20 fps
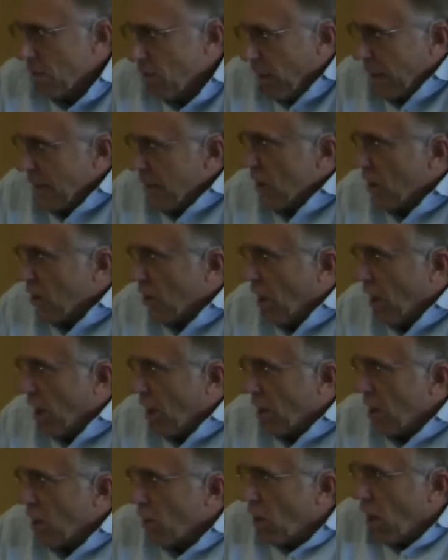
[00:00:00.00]
what is a
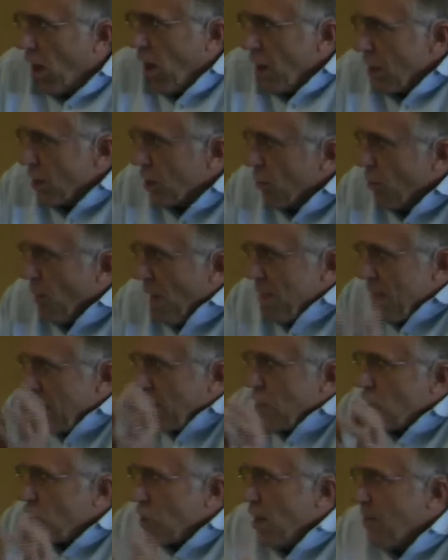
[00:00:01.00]
God? God is the one that
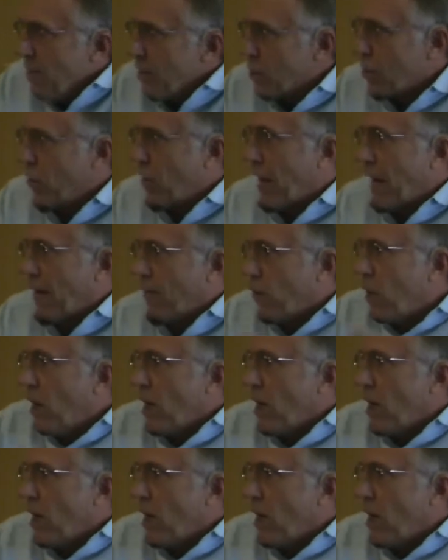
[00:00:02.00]
determines your life.